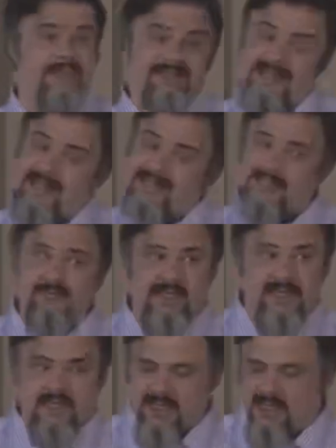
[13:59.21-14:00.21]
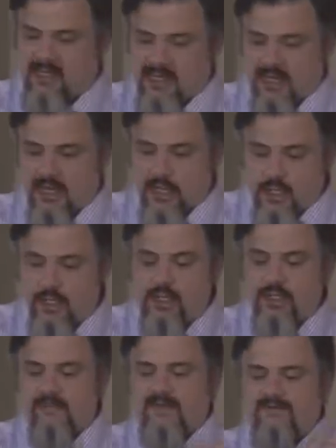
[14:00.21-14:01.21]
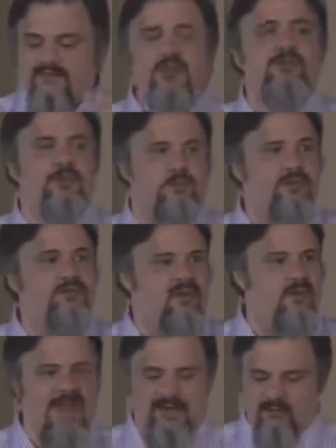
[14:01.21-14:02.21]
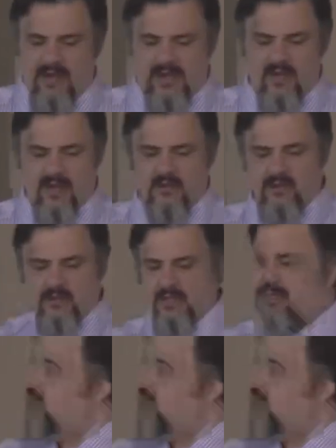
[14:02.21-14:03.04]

It tends to be a, a good future-proofing way to write code.